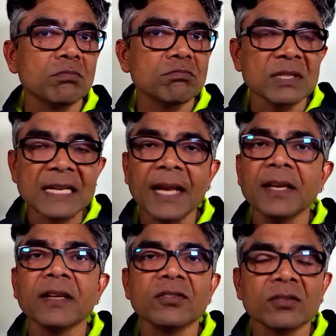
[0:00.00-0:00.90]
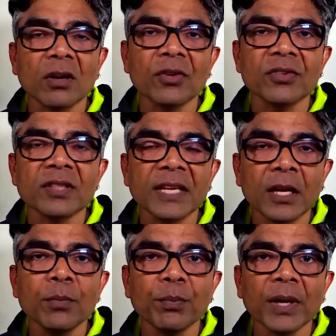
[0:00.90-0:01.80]
getting stocks in the
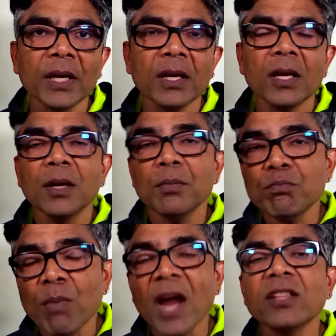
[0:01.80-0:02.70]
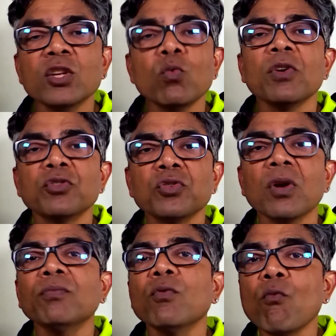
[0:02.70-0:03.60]
company by the virtue of
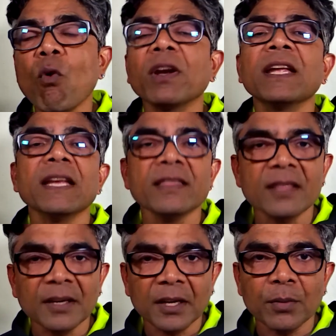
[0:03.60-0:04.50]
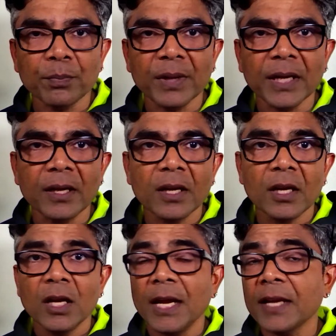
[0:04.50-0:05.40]
working in that company.
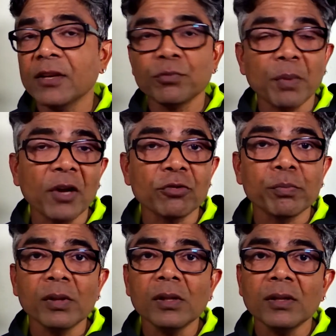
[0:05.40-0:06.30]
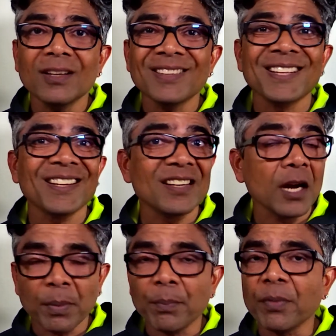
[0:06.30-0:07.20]
It is possible that a
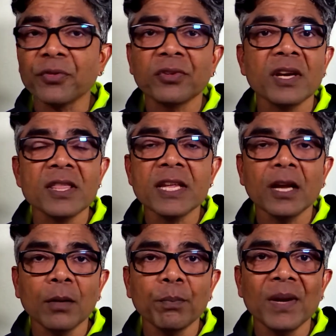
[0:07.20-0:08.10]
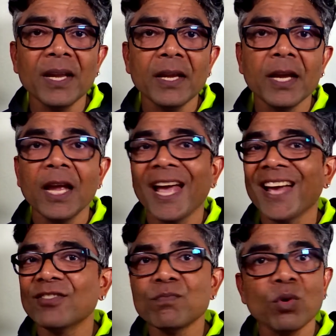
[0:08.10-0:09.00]
person in the company has
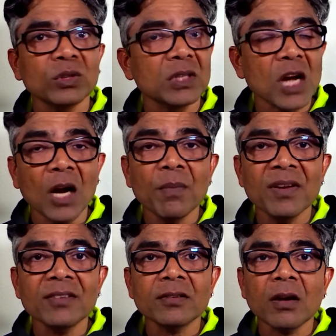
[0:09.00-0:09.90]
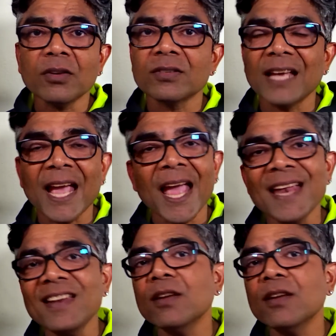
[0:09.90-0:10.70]
both common stocks and